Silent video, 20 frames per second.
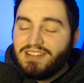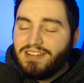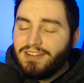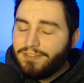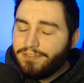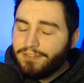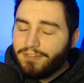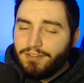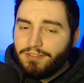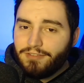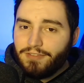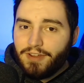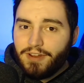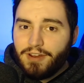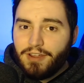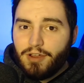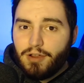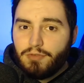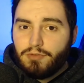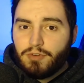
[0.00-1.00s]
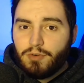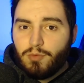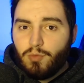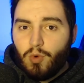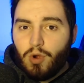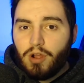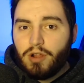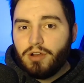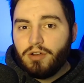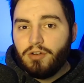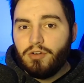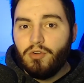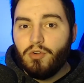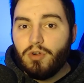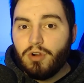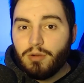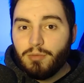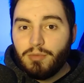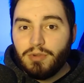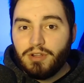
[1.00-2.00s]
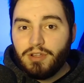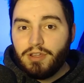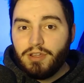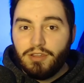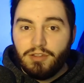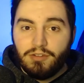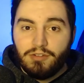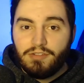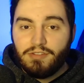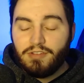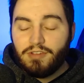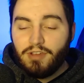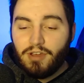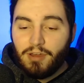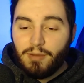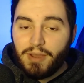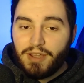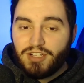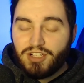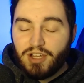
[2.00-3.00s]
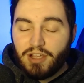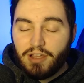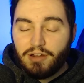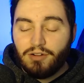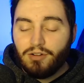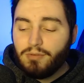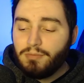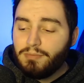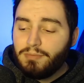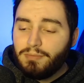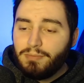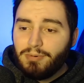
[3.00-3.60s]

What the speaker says: different video from what normally you'll see on my channel,